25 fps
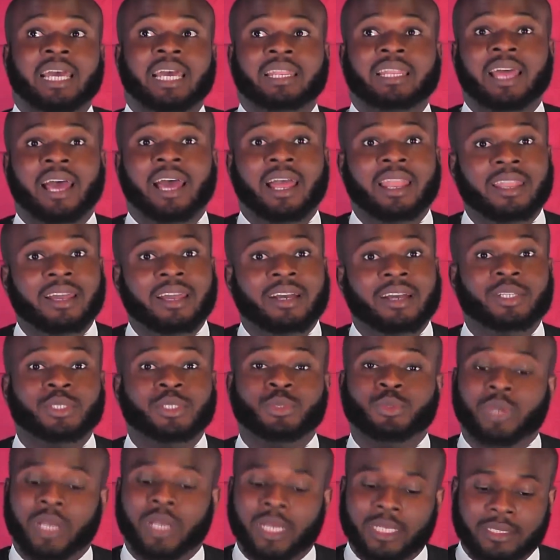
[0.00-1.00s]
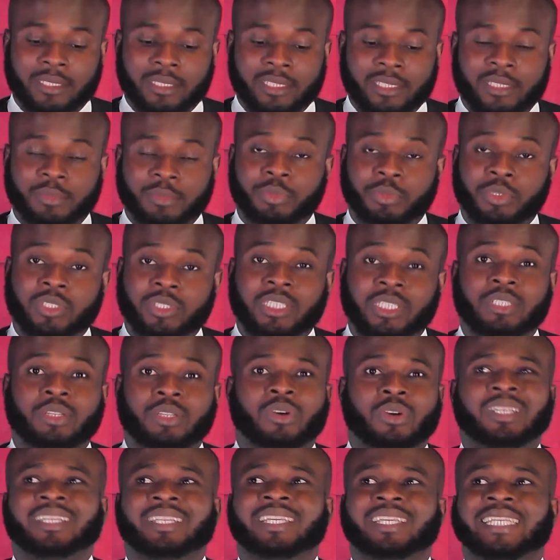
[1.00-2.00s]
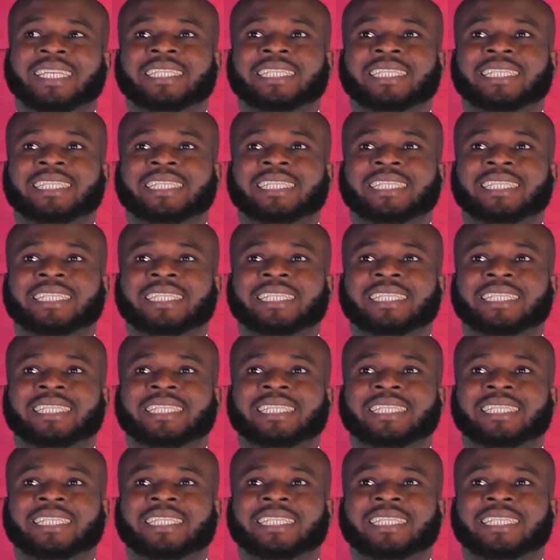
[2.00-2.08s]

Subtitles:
that land you are disputing on